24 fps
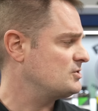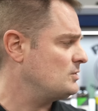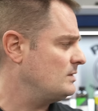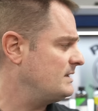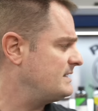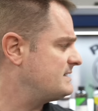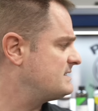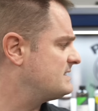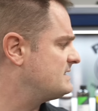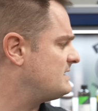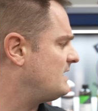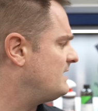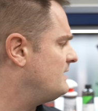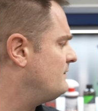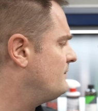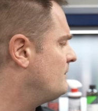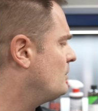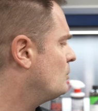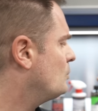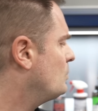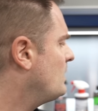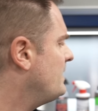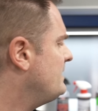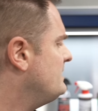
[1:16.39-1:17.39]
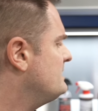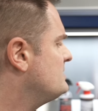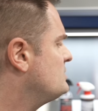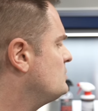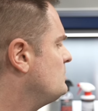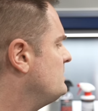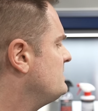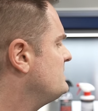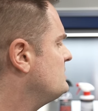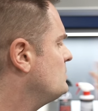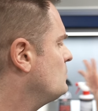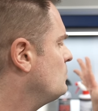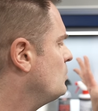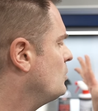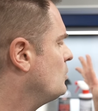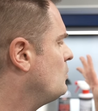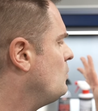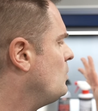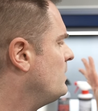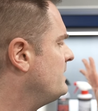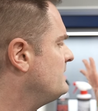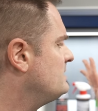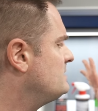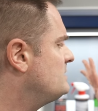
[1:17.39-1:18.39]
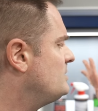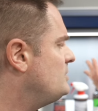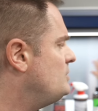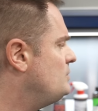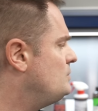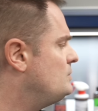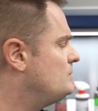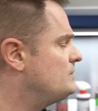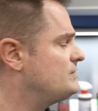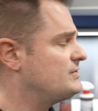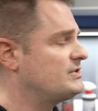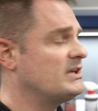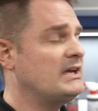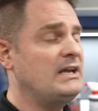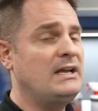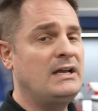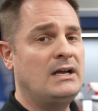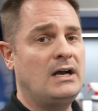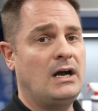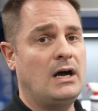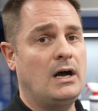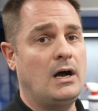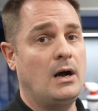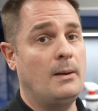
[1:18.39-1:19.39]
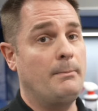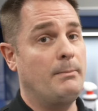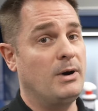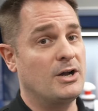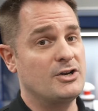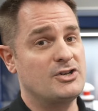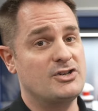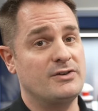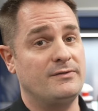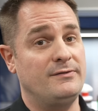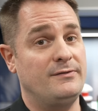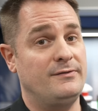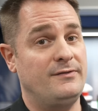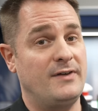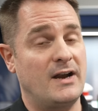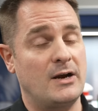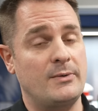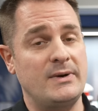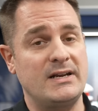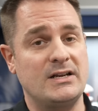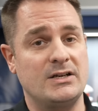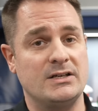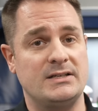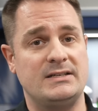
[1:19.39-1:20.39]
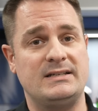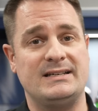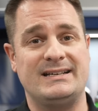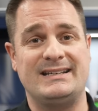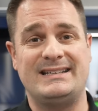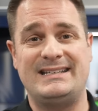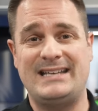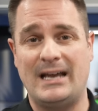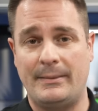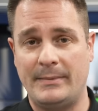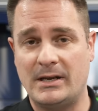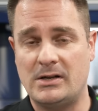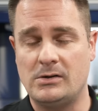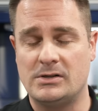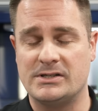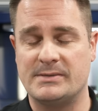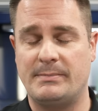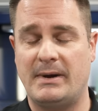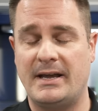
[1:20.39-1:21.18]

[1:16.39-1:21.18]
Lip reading: So let's dive right into it. We're going to use a bunch of very good chemicals,